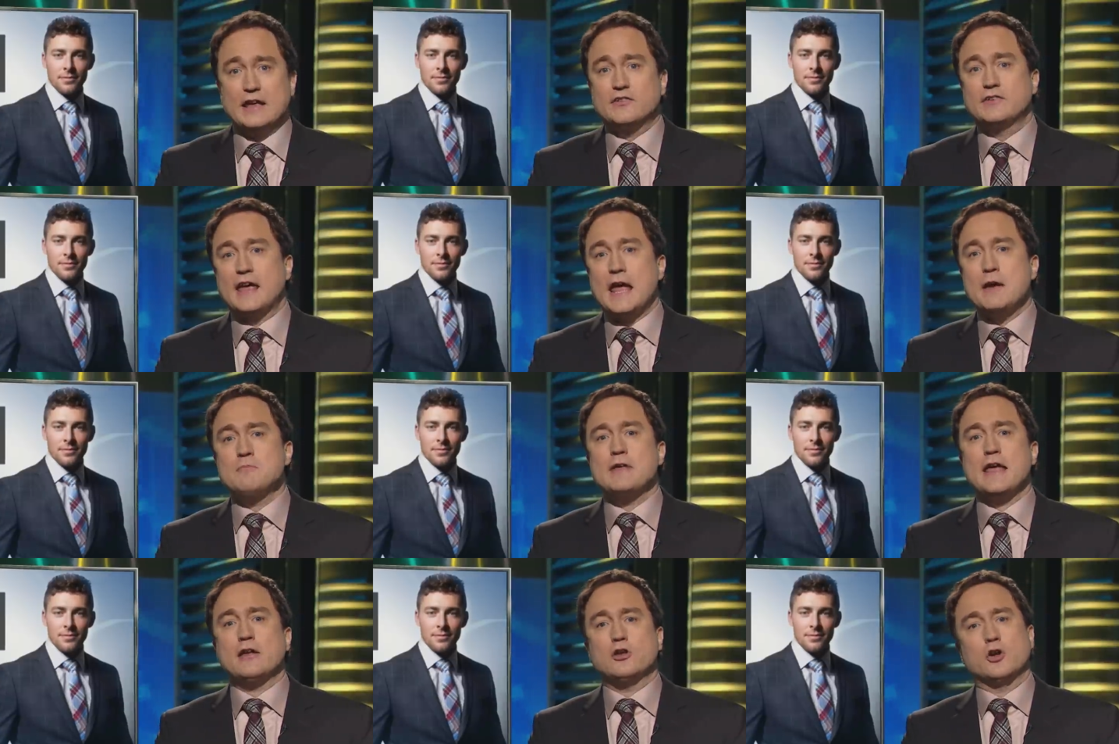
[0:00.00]
Speaker 1: His
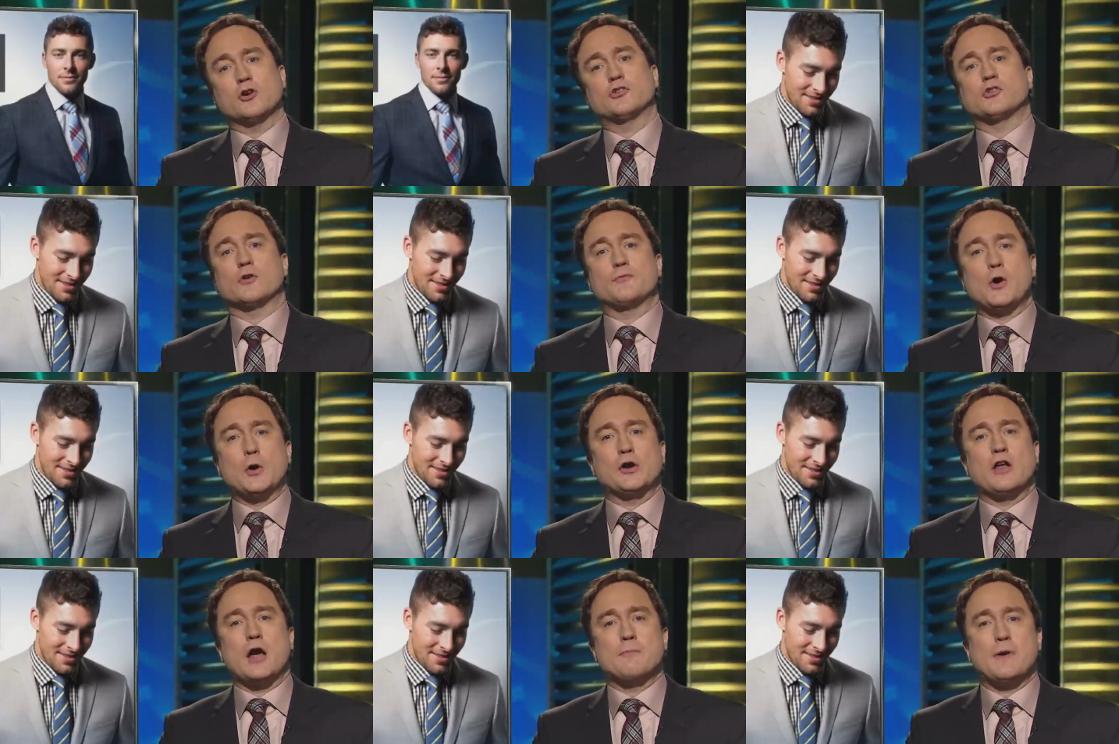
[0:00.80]
game day looks are
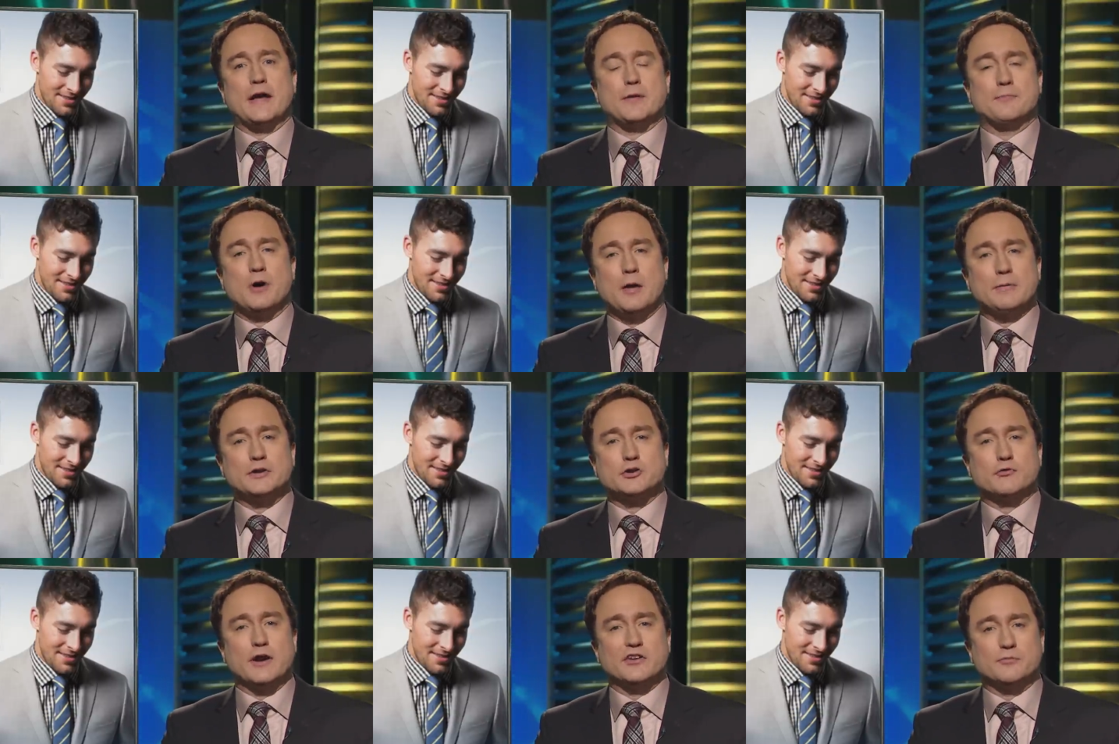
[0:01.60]
voted on by the
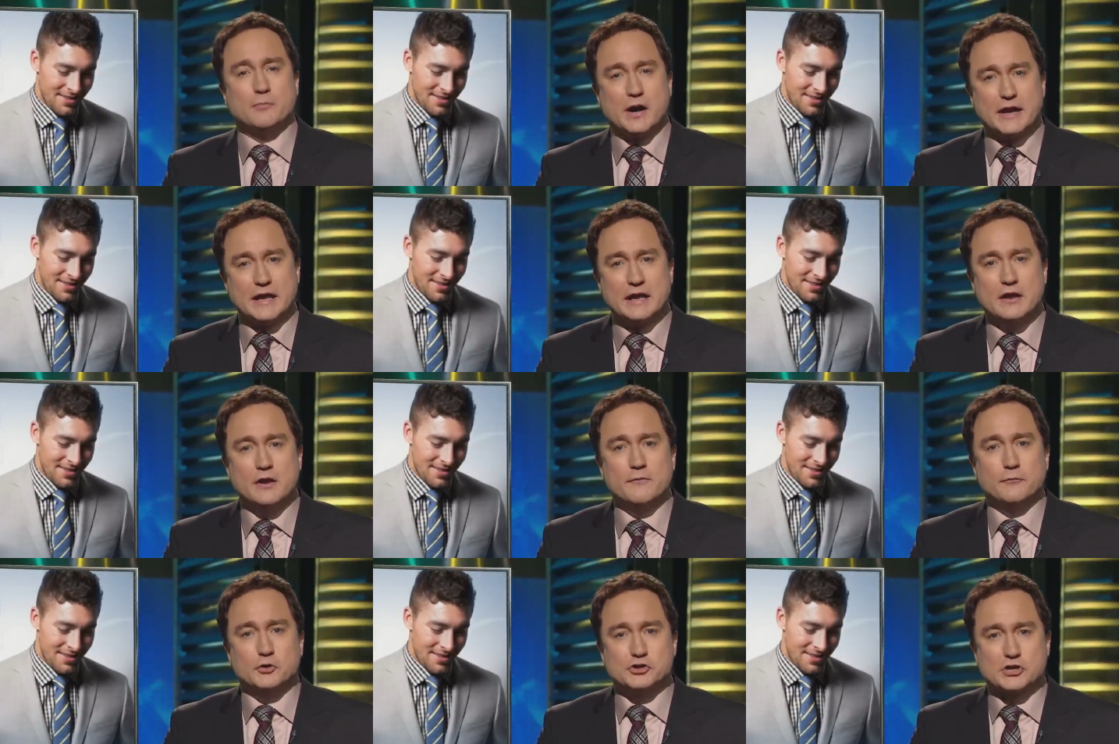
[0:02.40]
public to raise money
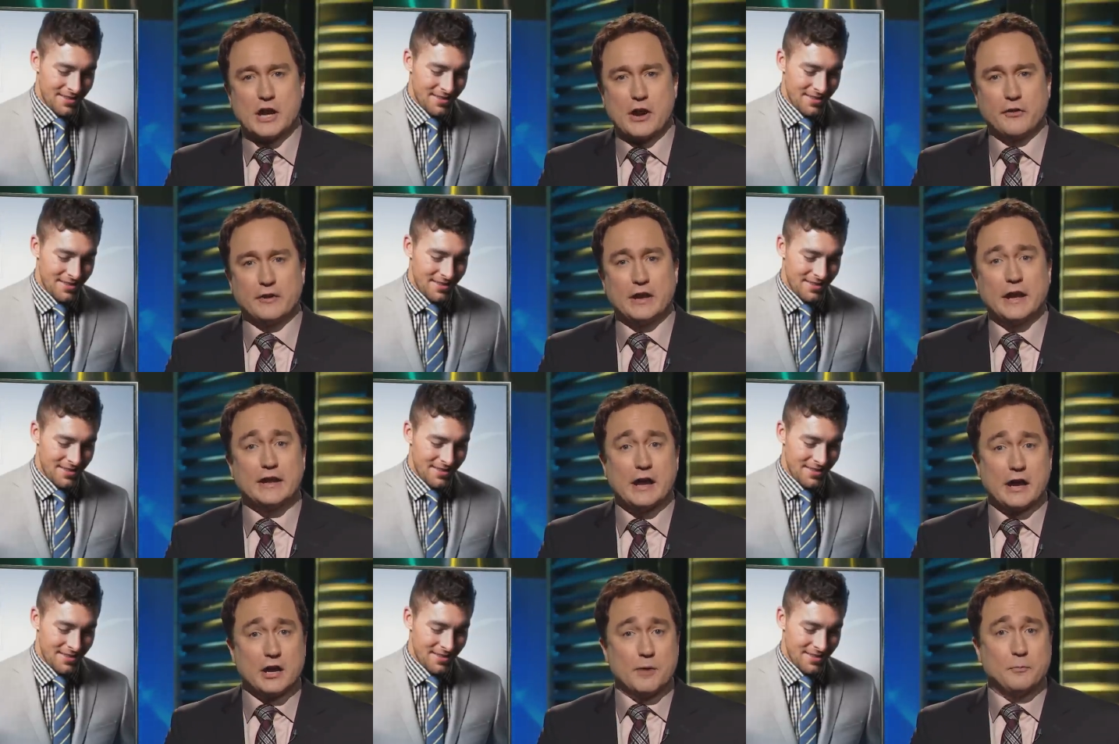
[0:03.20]
for charity.
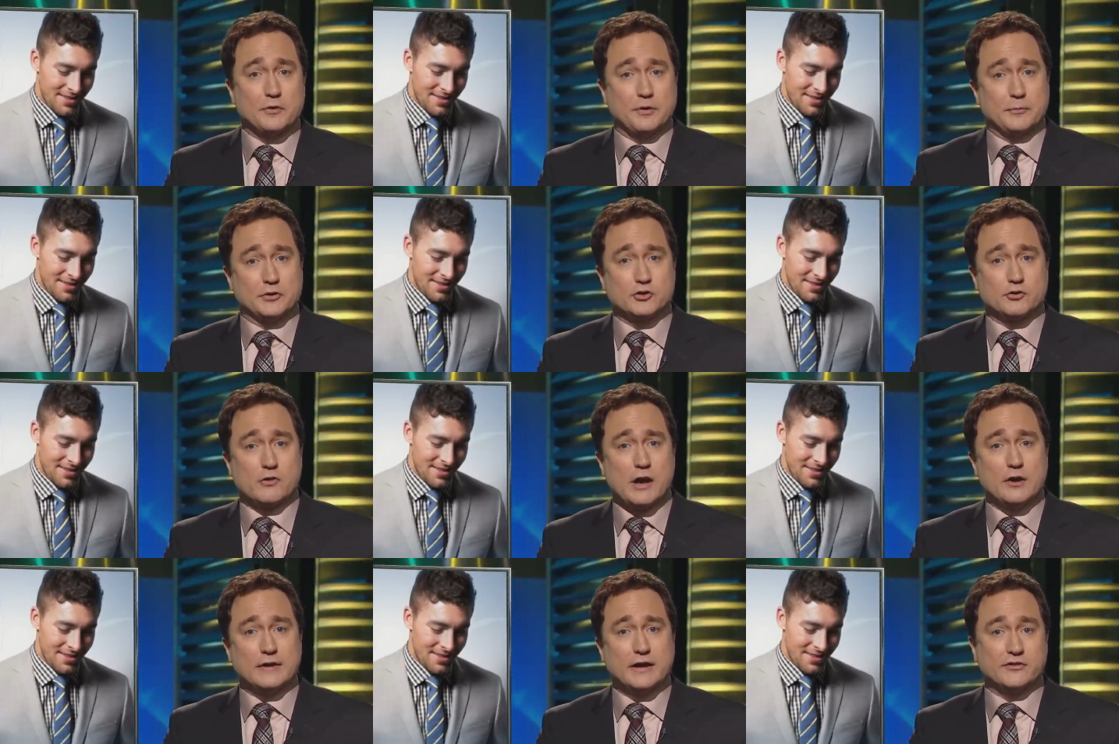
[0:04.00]
I caught up with him in
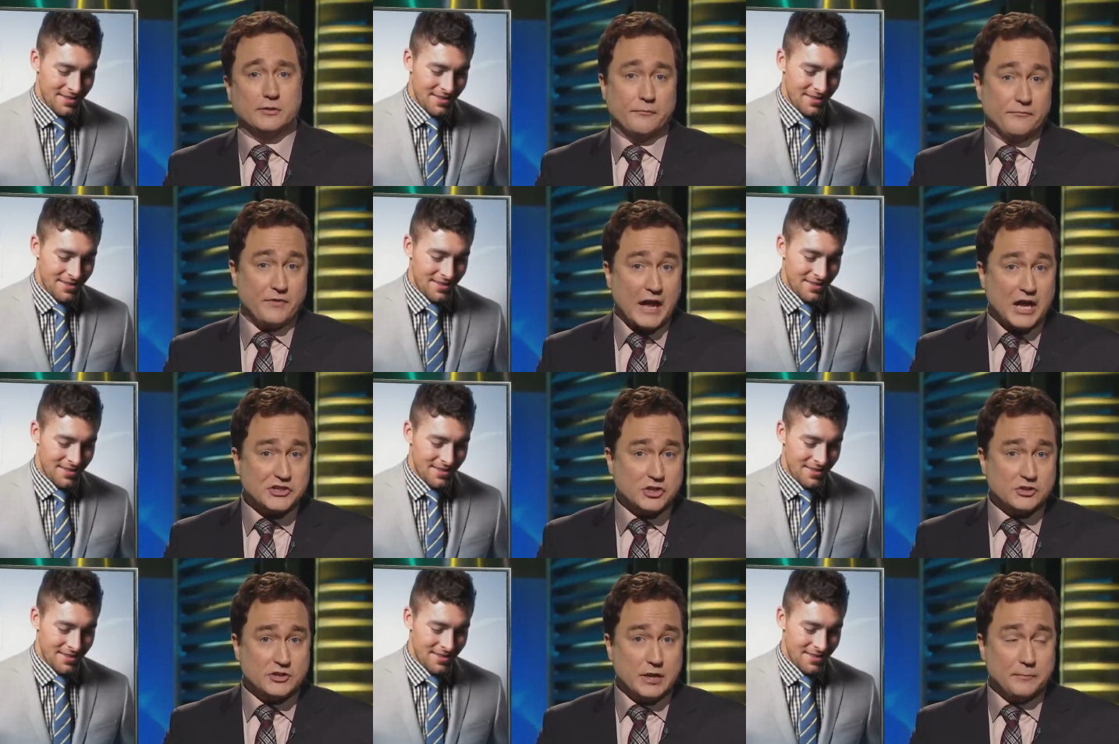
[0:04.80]
Toronto to get some
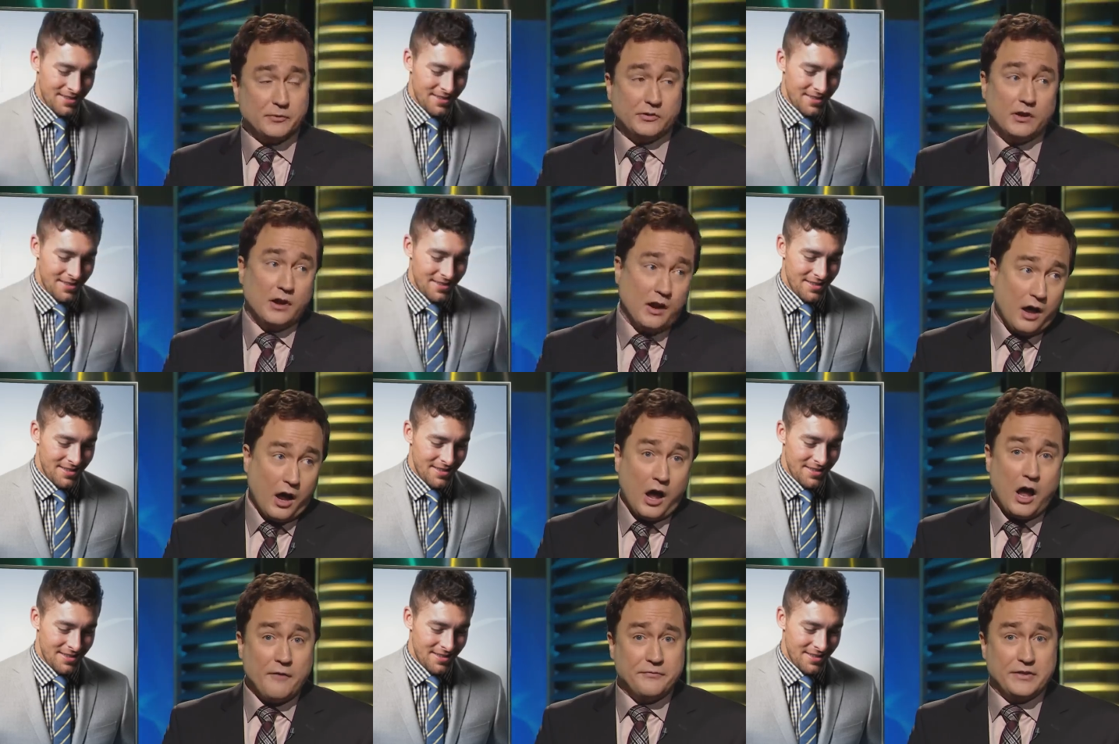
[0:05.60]
fashion tips
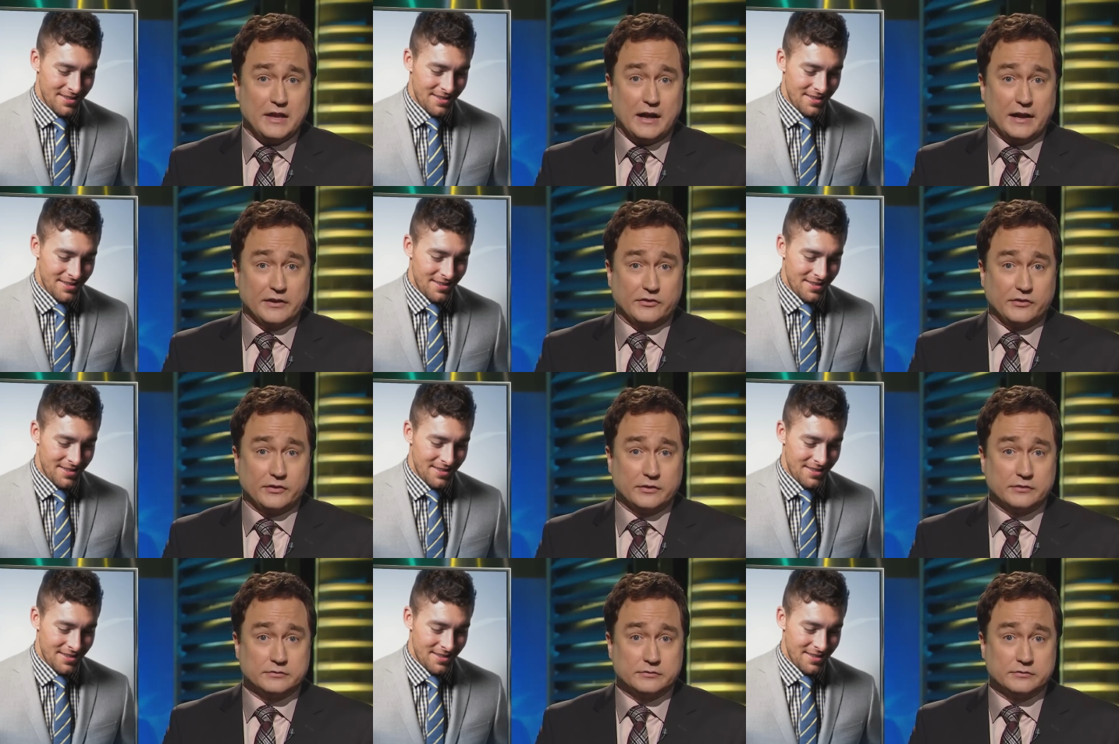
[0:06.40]
off the ice.